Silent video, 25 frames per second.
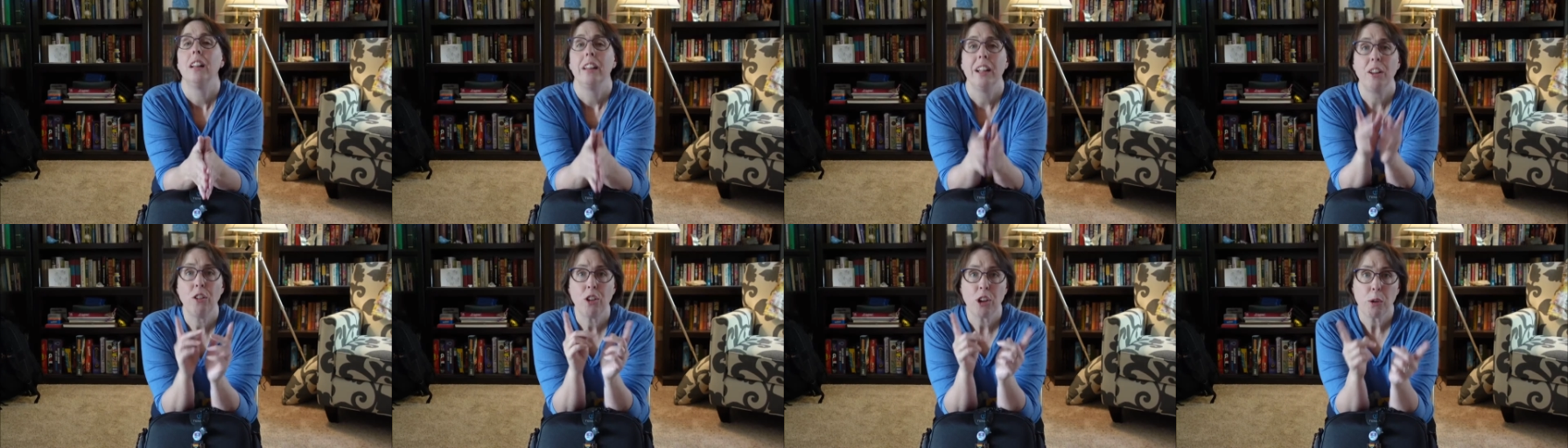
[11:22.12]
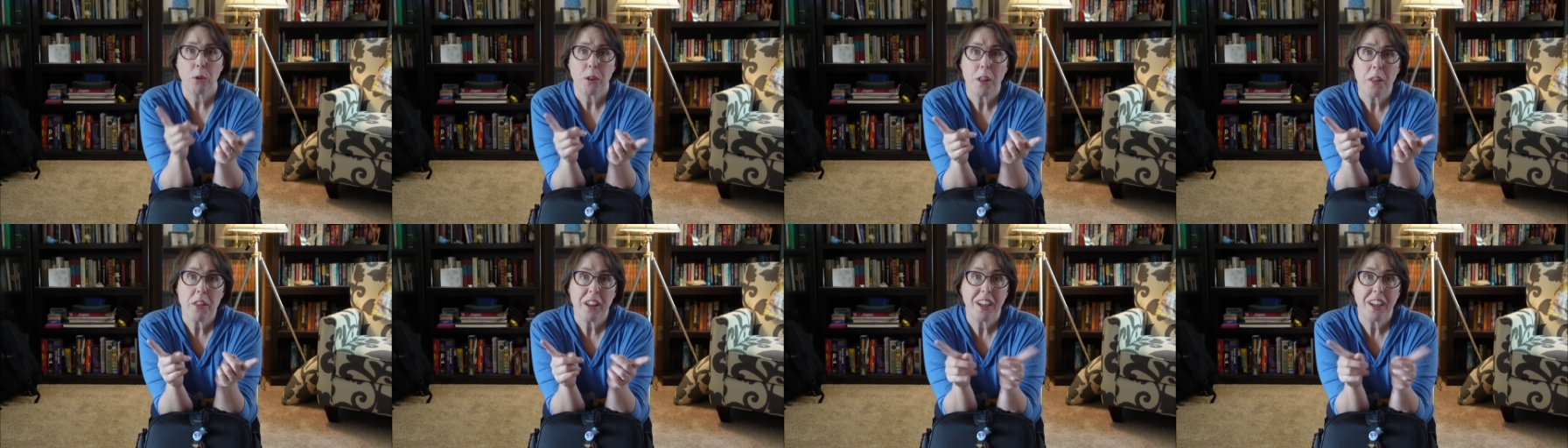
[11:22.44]
Let's
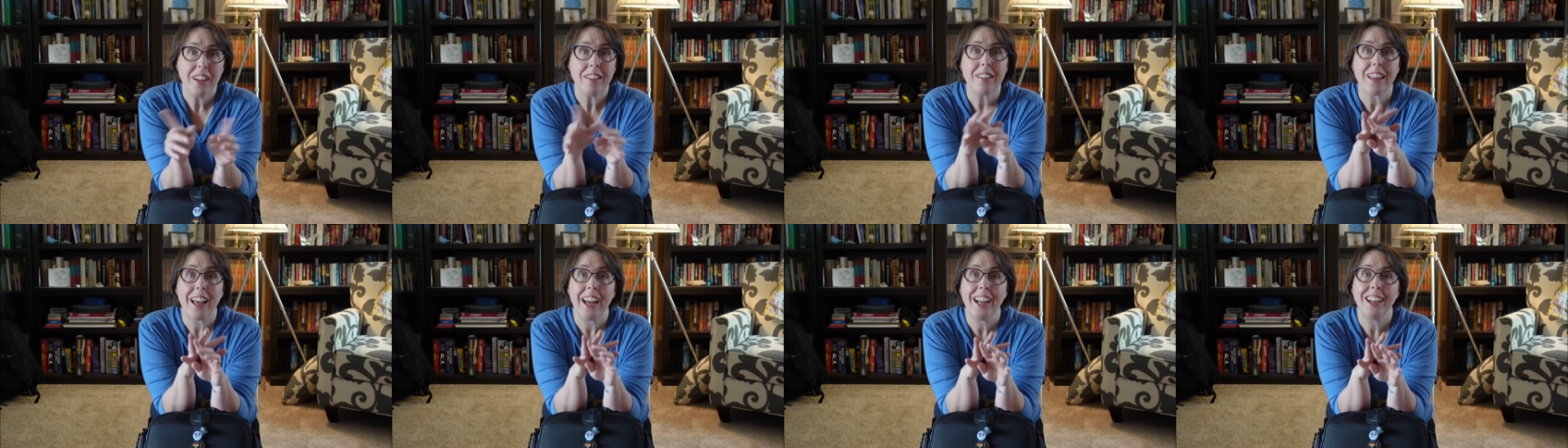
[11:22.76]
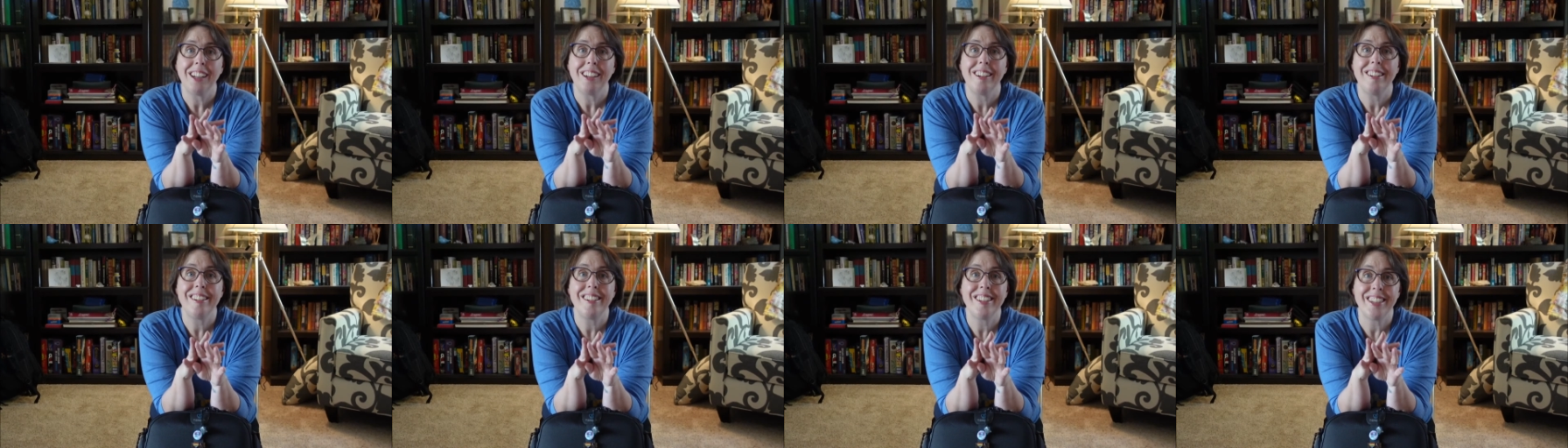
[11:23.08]
start with the things
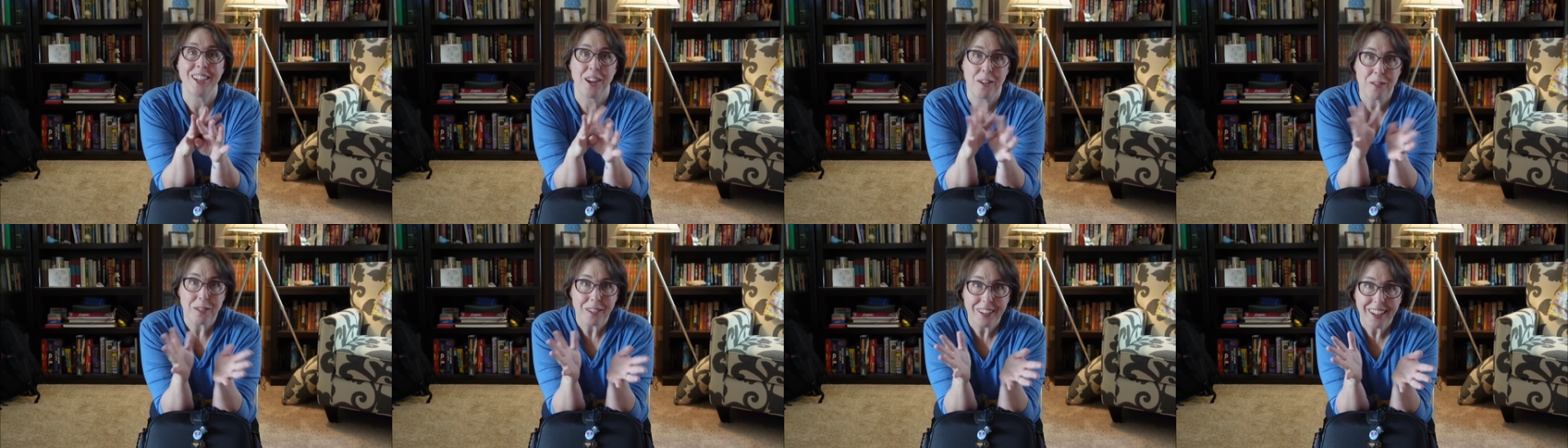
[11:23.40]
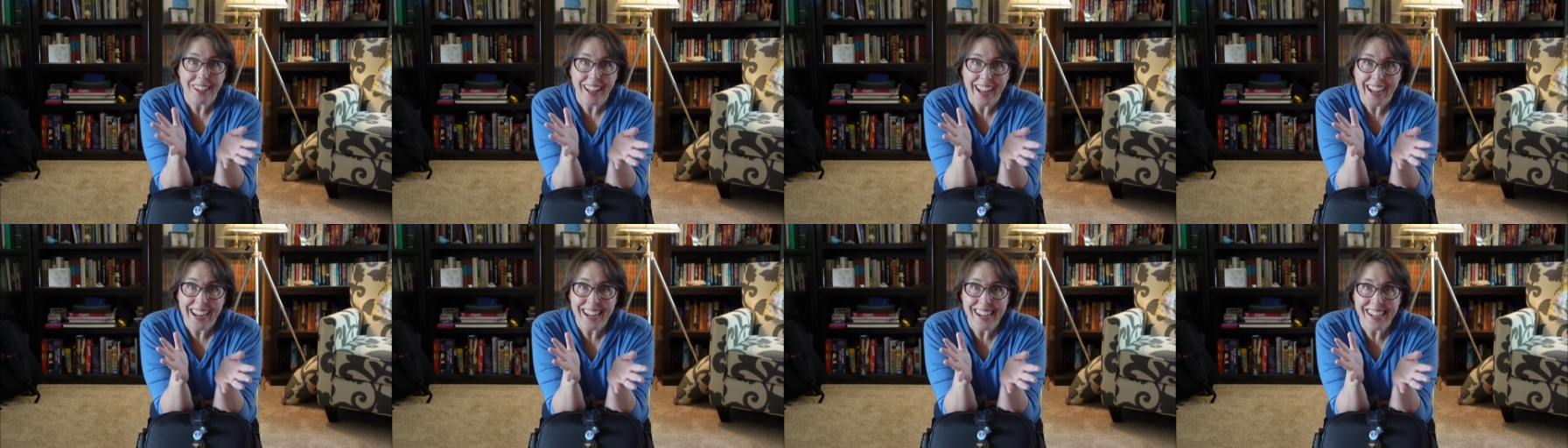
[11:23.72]
I don't
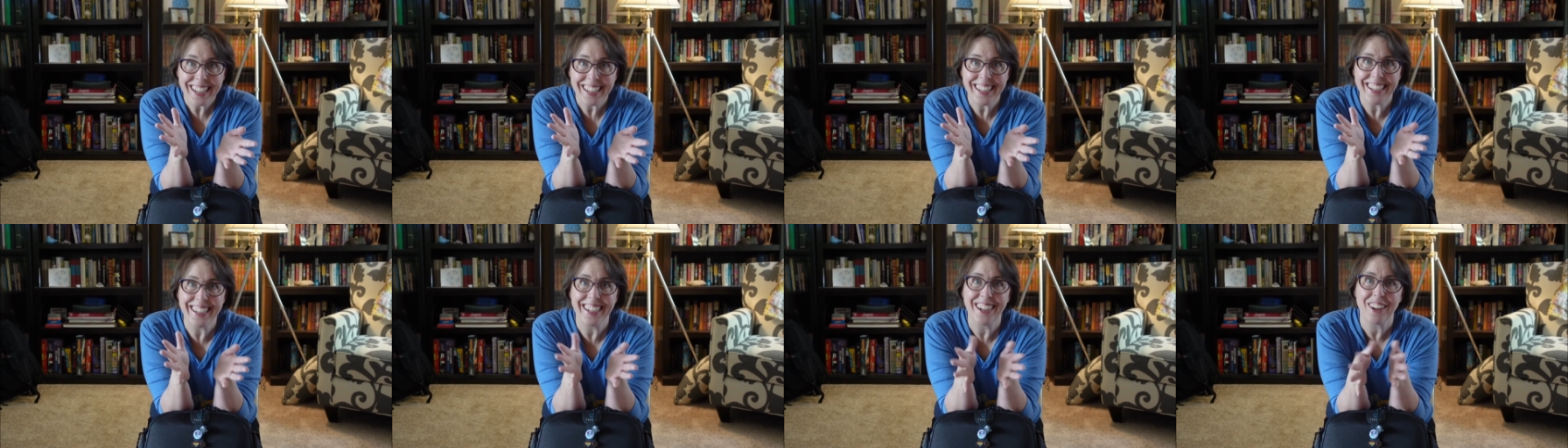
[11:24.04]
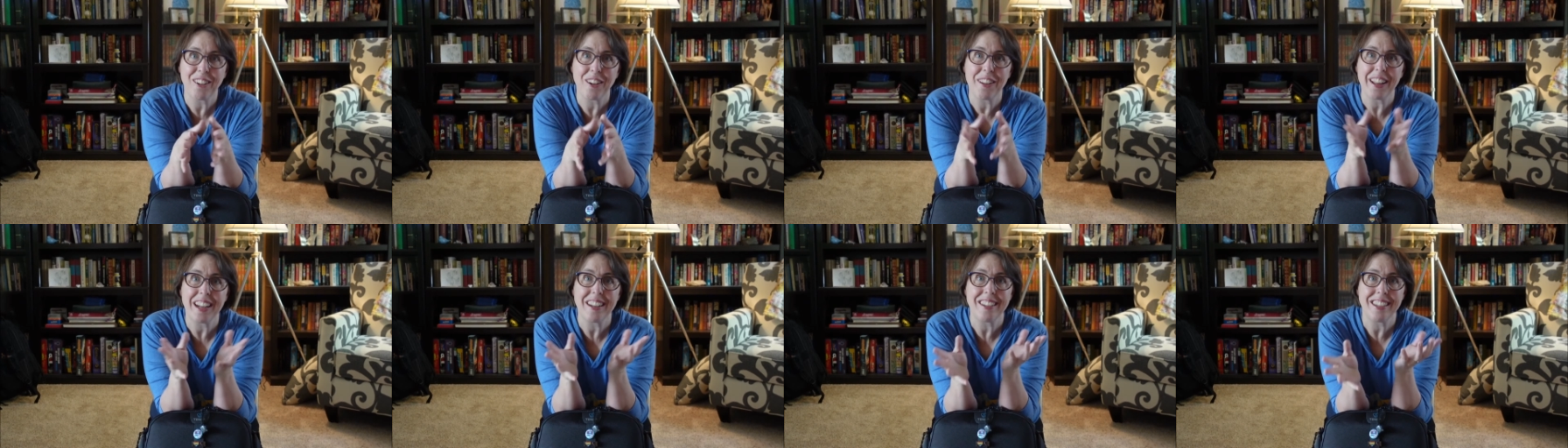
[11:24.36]
like,
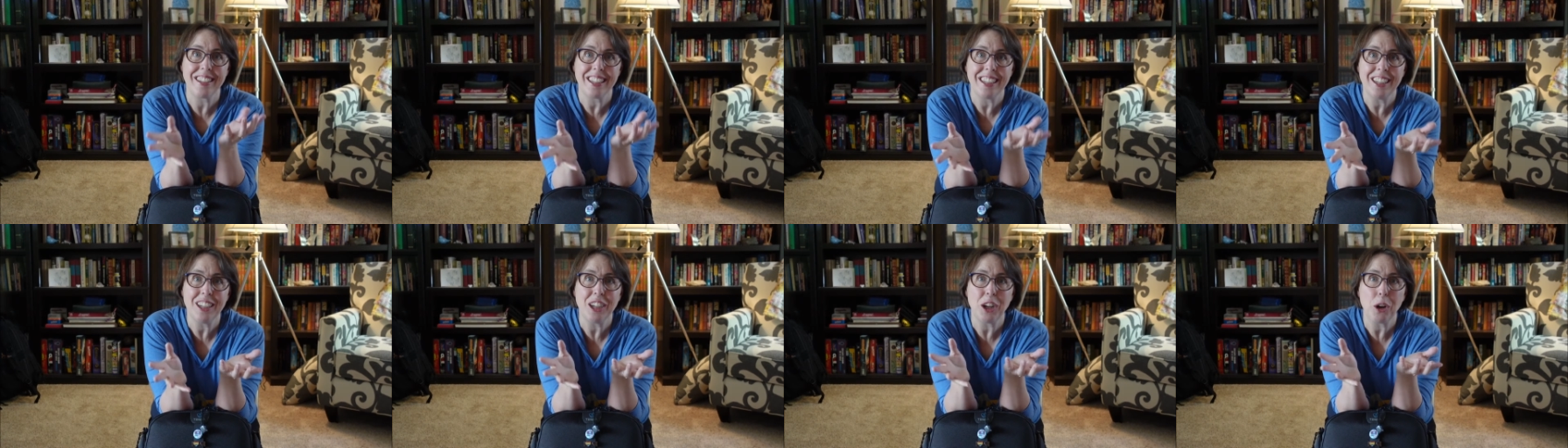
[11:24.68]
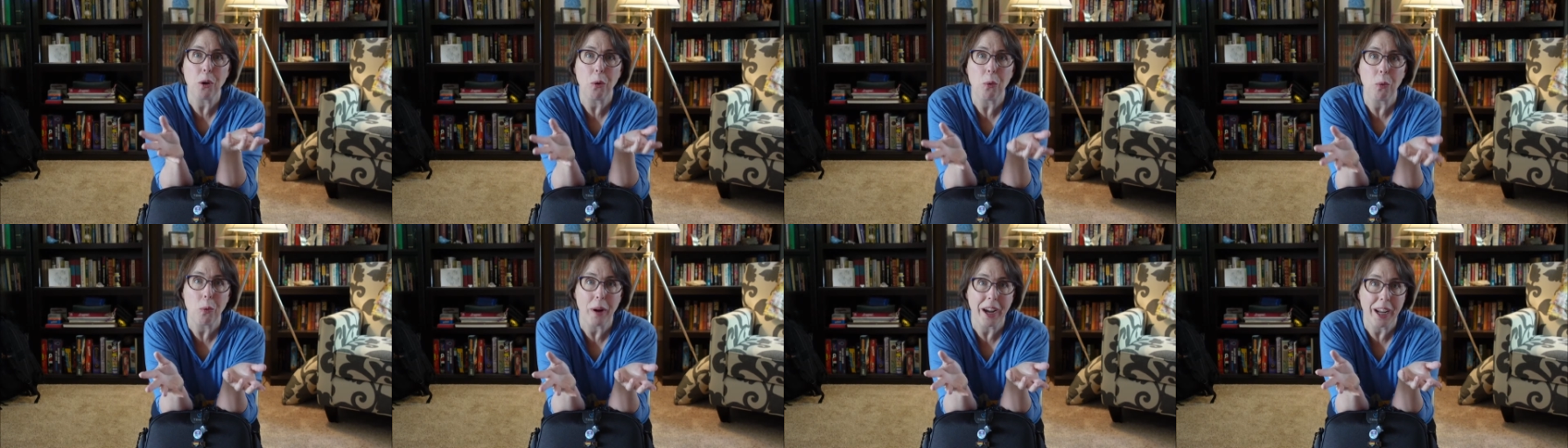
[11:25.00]
or that didn't
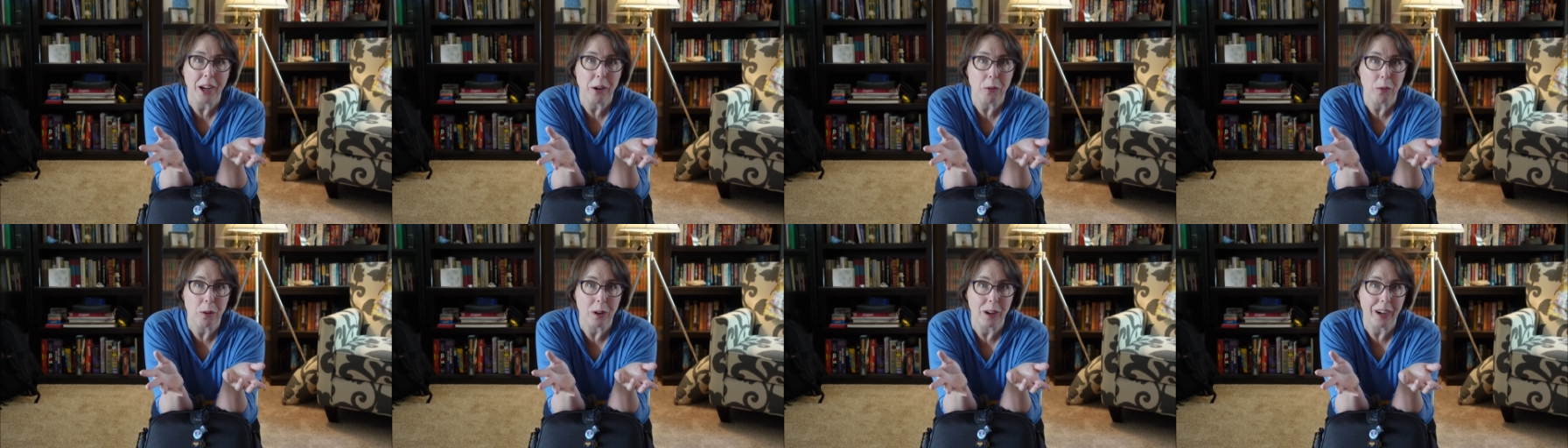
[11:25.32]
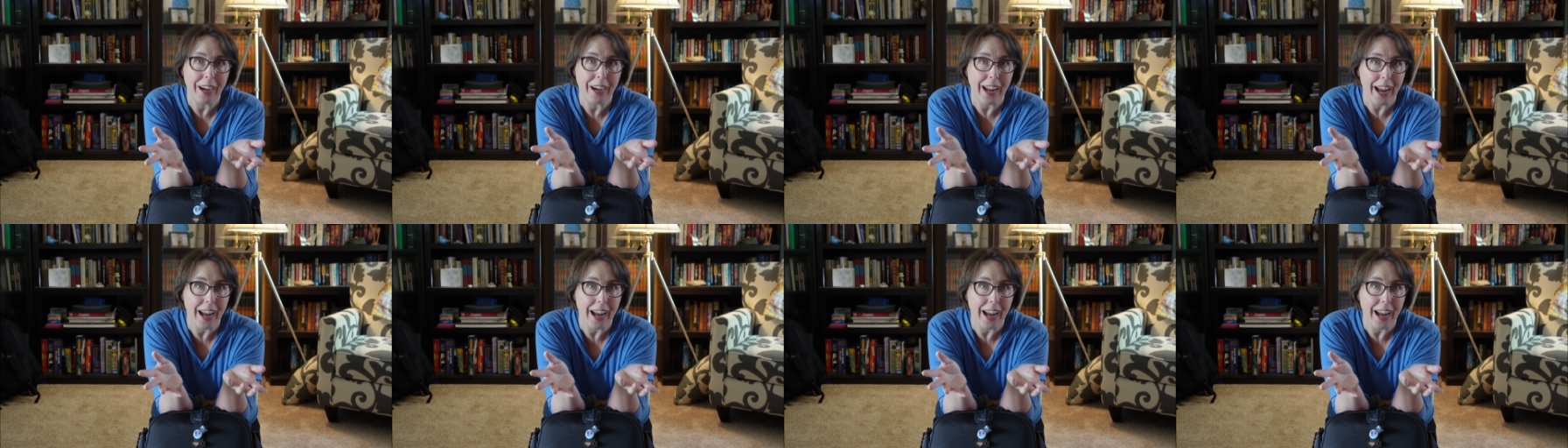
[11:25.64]
quite work